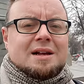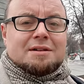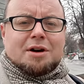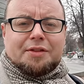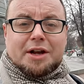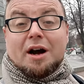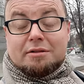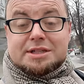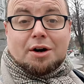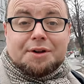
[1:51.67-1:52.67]
Right, the
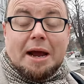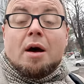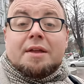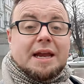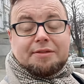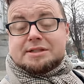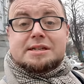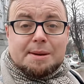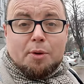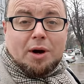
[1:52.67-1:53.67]
car is gone now. Yeah, there's a
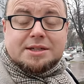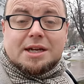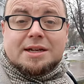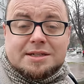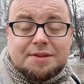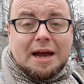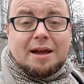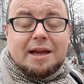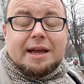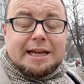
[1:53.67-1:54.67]
simple answer to that.
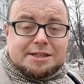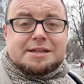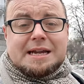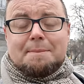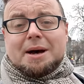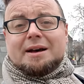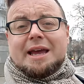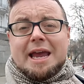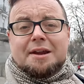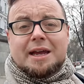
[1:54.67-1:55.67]
It's December
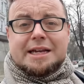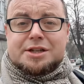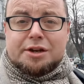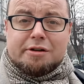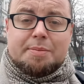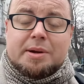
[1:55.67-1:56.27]
in Eastern Europe.